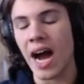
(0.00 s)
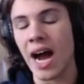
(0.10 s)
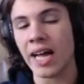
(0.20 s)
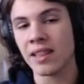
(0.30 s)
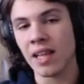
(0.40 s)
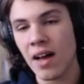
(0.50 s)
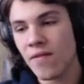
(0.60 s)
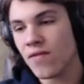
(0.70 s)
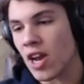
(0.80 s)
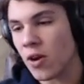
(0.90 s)
I
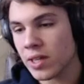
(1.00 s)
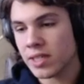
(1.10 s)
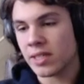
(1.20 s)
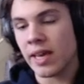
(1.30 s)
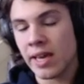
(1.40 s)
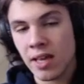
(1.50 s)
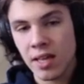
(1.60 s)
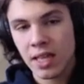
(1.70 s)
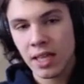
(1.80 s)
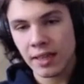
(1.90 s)
love noticing,
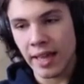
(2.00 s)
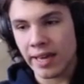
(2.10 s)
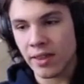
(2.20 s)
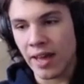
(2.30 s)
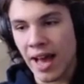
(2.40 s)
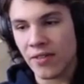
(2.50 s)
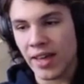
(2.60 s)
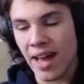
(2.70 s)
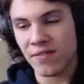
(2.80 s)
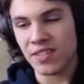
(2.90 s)
like, how
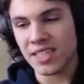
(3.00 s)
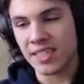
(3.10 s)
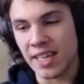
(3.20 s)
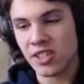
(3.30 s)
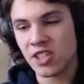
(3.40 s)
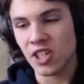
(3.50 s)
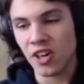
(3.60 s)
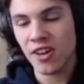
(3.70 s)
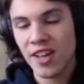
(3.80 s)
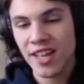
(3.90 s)
they have to
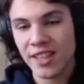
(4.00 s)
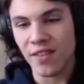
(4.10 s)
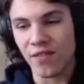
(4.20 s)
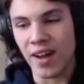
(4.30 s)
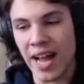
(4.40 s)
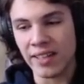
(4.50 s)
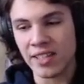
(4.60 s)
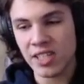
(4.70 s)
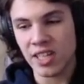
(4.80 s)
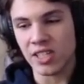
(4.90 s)
censor the
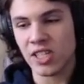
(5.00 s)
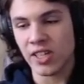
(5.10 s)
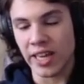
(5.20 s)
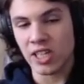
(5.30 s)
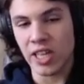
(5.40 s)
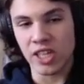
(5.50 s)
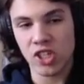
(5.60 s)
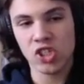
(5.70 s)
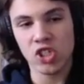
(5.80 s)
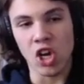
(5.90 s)
violence because it's, like,
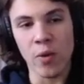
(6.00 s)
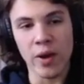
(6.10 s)
so